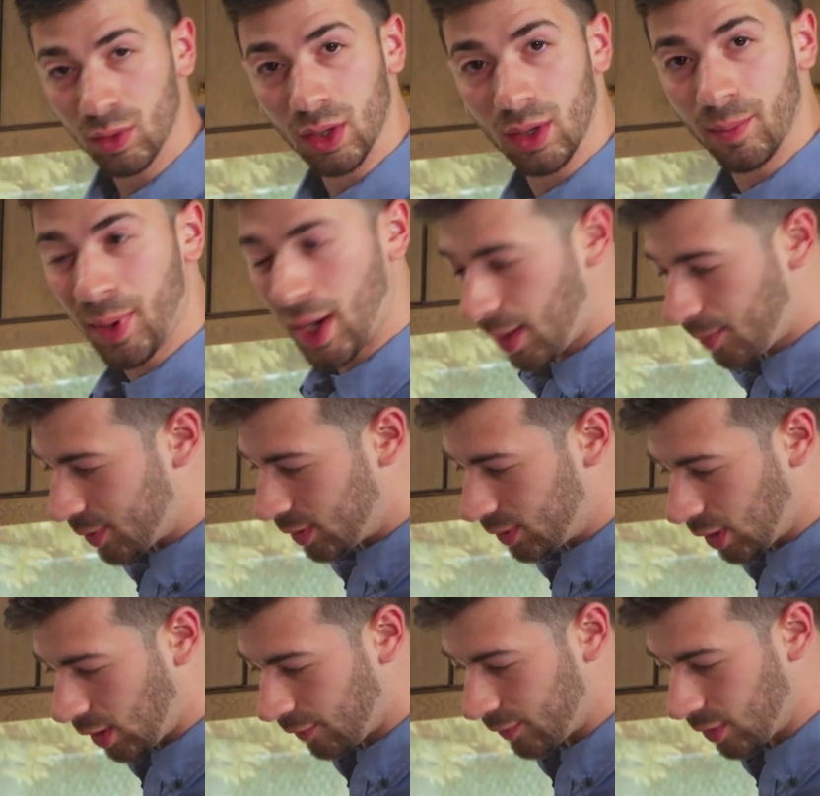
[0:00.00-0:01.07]
We're going to pop it in
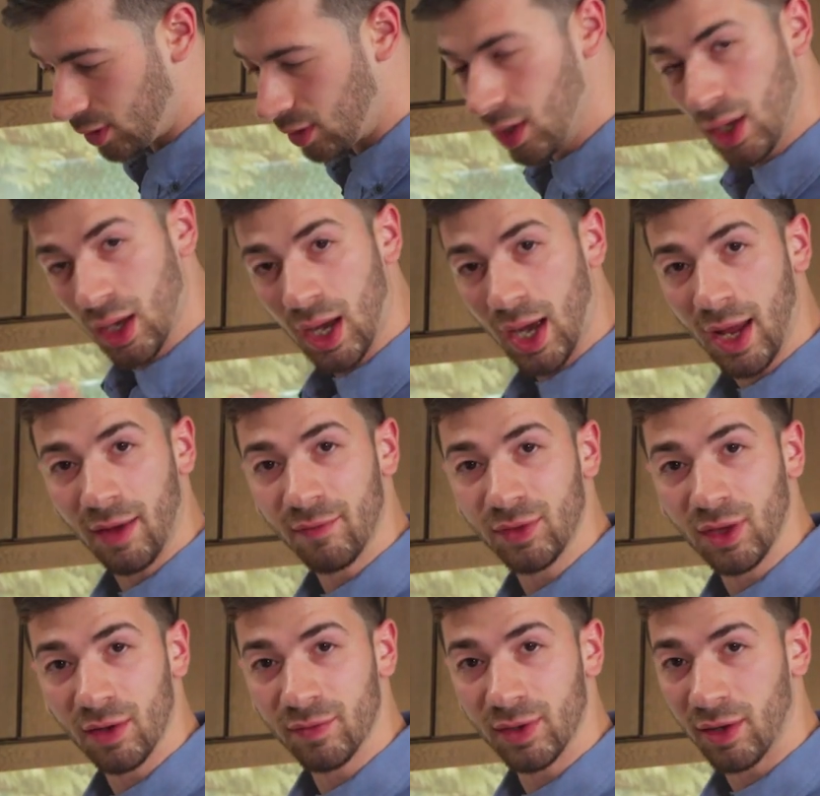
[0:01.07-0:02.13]
the oven. I have
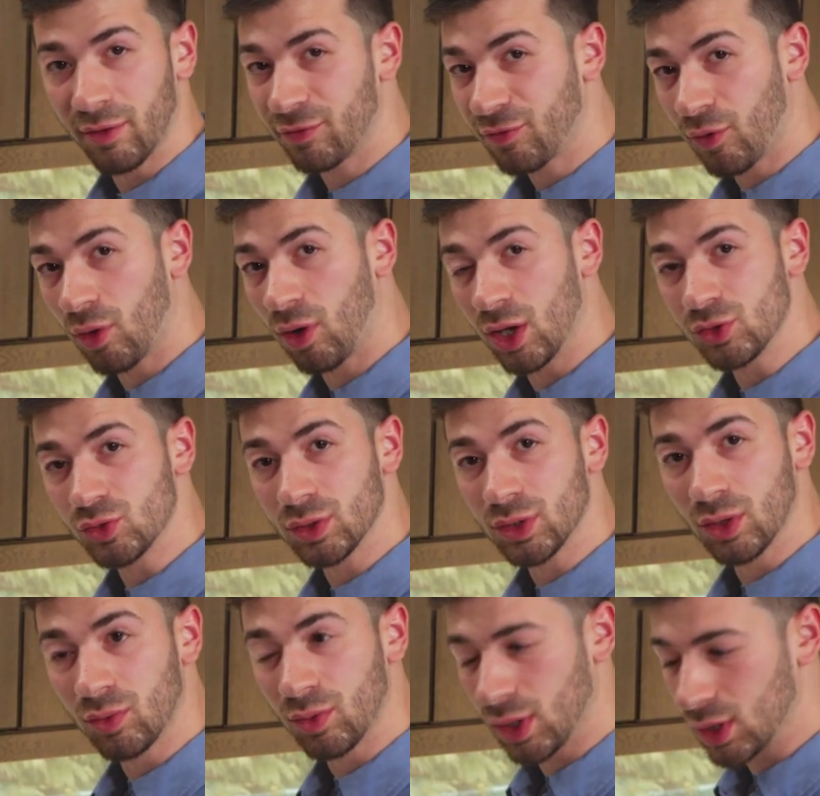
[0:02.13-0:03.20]
the oven at 400
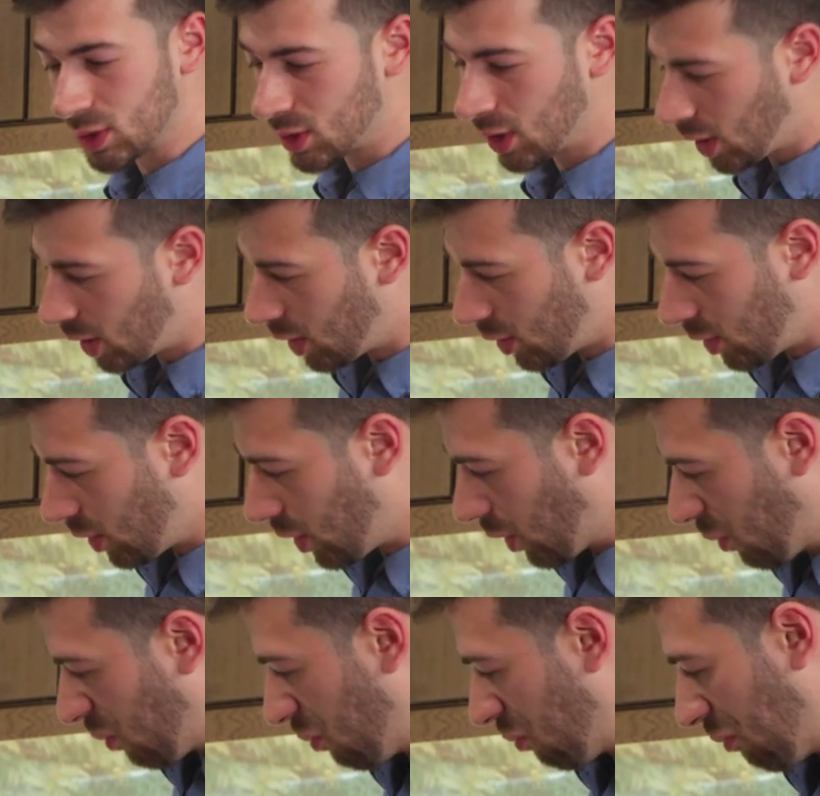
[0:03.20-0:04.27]
degrees.
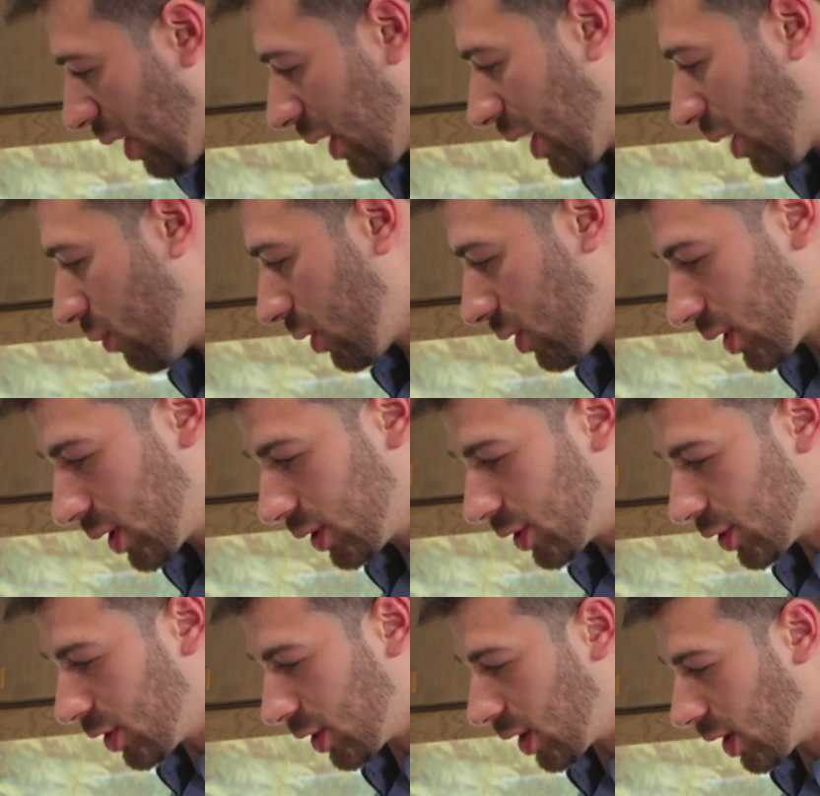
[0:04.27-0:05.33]
Again, we're looking to
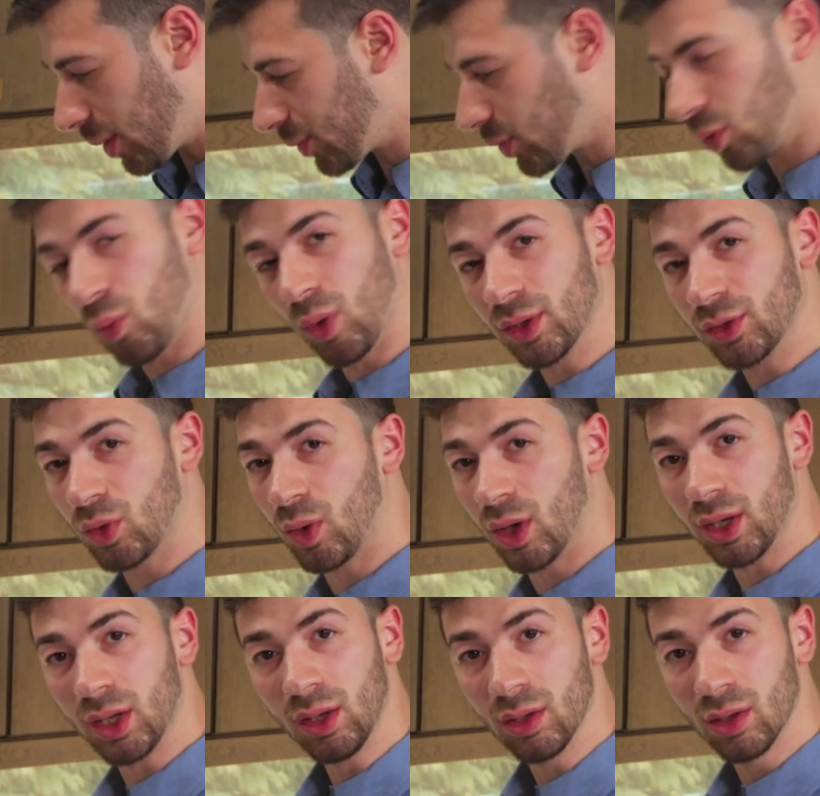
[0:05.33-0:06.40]
cook it up to
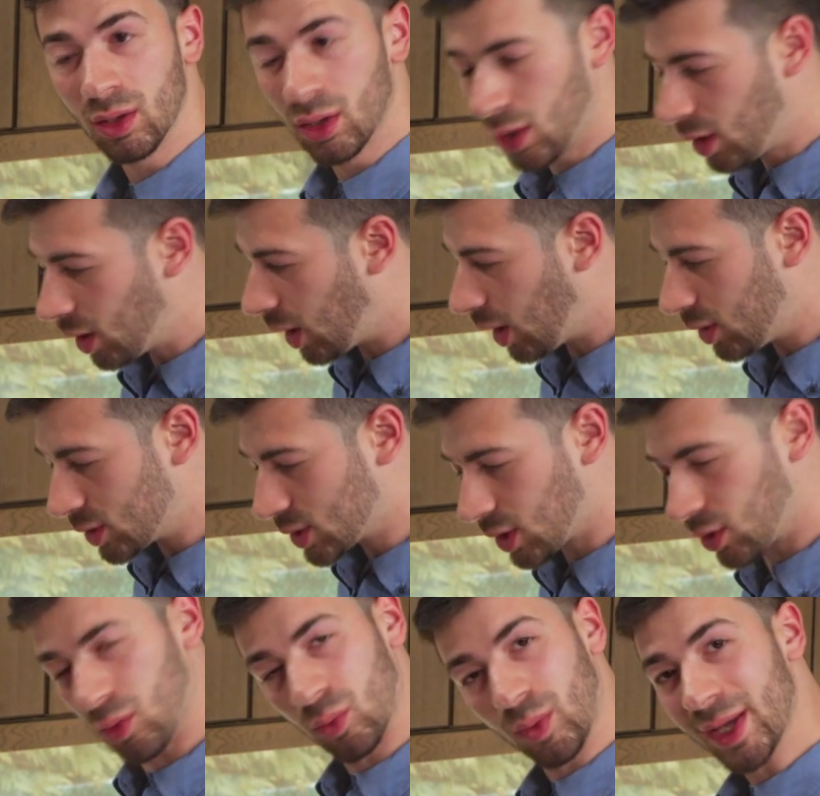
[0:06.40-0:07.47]
120, and it's
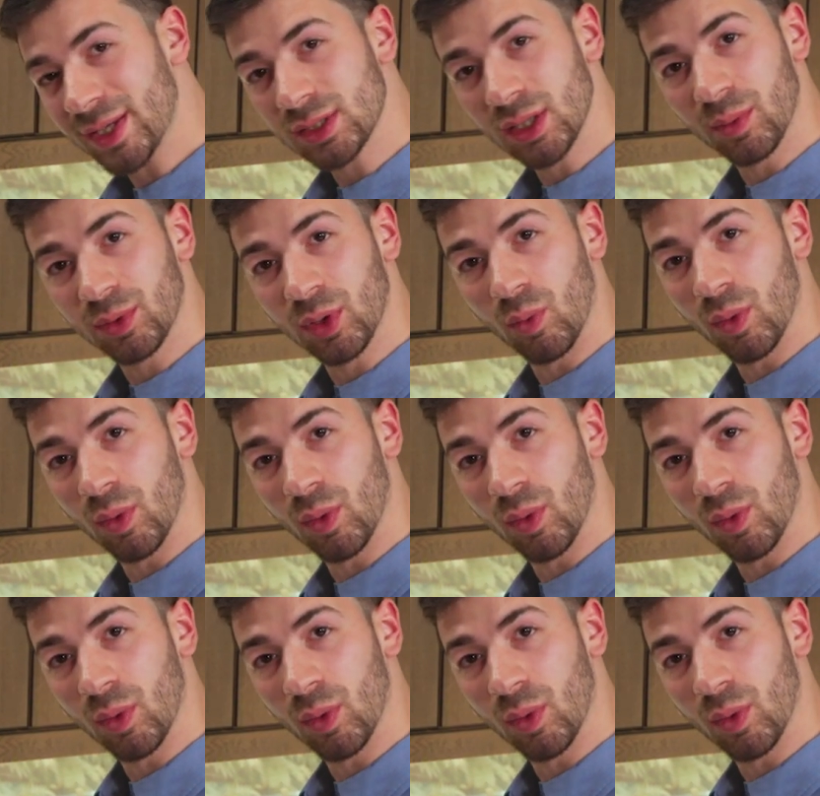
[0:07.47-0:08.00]
going to rest up to